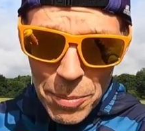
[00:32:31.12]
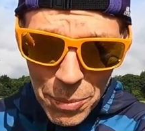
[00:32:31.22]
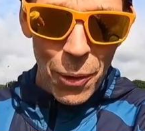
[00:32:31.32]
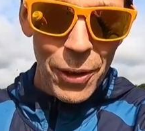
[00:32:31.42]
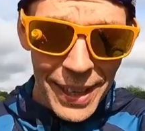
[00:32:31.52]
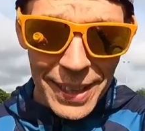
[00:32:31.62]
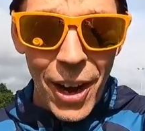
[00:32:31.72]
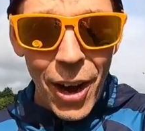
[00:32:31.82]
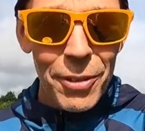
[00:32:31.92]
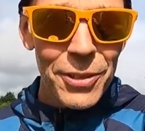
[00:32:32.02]
the morning
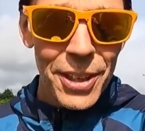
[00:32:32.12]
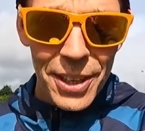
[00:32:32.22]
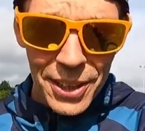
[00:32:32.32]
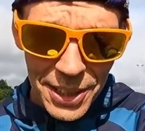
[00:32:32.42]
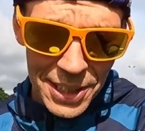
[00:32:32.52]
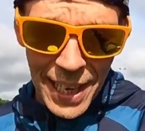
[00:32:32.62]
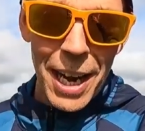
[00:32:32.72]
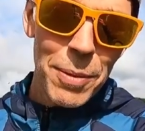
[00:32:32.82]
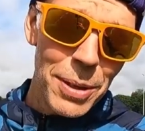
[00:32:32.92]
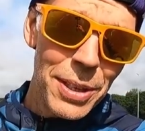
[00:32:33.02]
after the
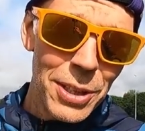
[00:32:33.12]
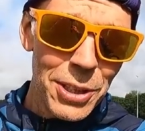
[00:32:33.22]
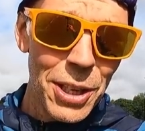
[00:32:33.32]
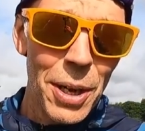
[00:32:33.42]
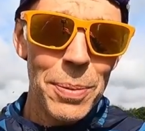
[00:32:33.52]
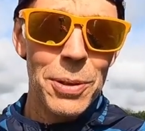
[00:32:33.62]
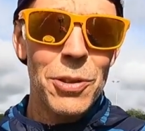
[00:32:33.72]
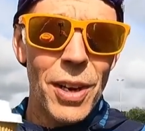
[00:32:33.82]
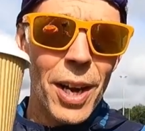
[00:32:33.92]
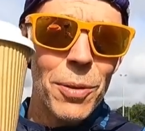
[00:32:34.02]
Salomon
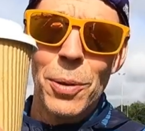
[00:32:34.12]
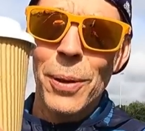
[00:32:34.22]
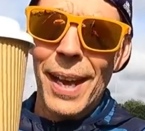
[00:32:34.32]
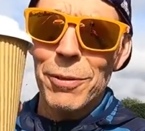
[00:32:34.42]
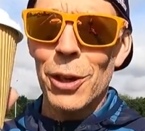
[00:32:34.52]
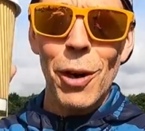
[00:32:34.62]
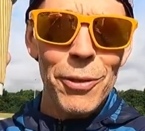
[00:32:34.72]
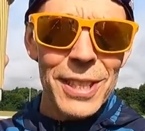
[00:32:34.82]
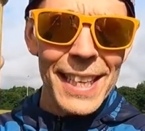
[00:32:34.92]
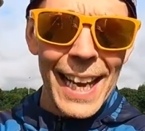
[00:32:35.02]
Serpent Trail. We have
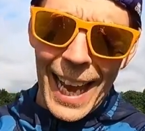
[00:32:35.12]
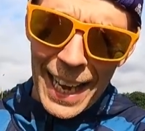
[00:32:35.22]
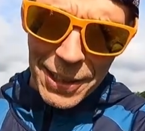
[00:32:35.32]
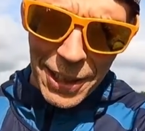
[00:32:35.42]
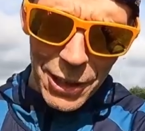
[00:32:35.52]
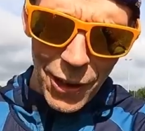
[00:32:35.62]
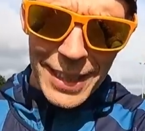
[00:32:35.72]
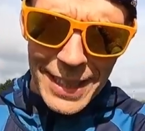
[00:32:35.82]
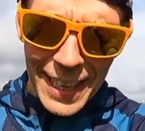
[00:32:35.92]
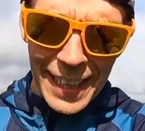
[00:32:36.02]
coffees in hand, a
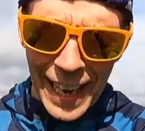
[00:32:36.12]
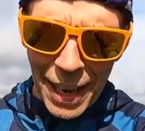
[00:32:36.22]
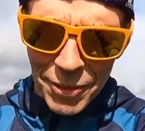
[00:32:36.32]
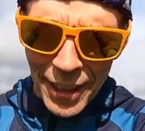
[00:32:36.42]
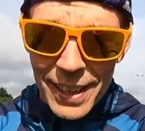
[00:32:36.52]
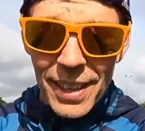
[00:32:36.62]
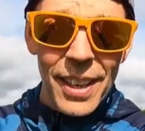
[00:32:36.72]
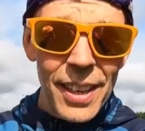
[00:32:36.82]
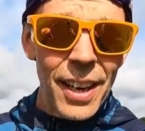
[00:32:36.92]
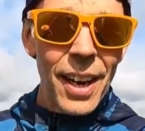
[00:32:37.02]
nice hit of caffeine.
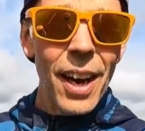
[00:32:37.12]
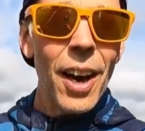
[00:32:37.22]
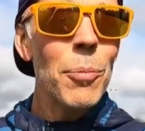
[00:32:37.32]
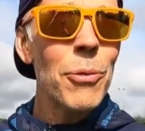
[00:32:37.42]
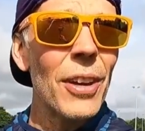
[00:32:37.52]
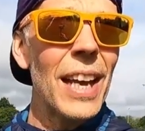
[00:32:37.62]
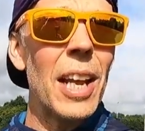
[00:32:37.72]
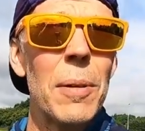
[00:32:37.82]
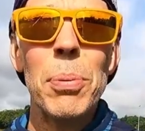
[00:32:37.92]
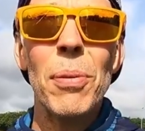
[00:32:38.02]
Uh, I'm
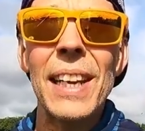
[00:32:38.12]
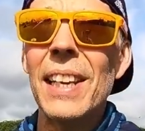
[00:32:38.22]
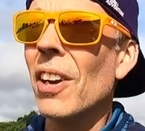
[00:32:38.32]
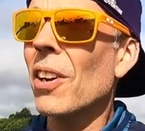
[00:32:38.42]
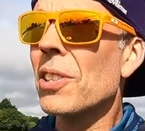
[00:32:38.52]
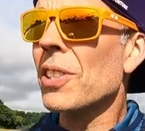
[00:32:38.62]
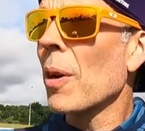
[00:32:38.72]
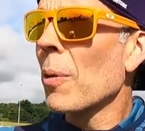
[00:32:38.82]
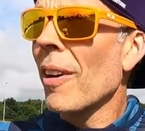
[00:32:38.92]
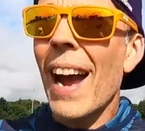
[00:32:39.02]
feeling pretty good.
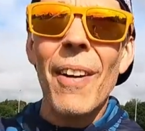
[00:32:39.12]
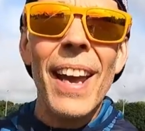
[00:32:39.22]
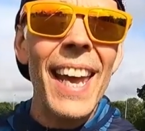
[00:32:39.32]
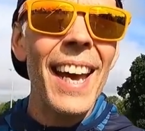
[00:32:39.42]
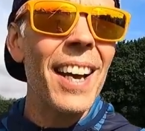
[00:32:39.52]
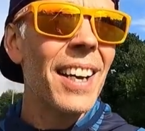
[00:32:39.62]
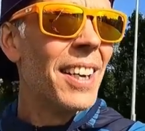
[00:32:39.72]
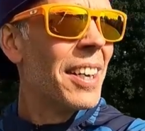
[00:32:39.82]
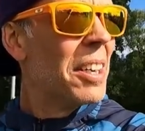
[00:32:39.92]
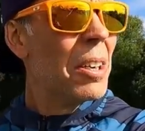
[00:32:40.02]
So we're out here.
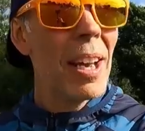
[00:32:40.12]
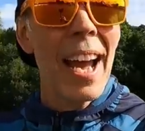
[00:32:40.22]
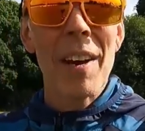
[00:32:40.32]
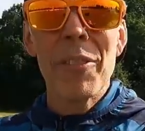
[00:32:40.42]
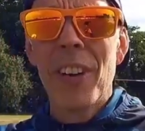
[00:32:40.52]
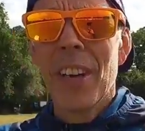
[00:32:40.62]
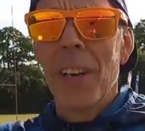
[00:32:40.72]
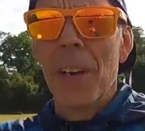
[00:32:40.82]
We have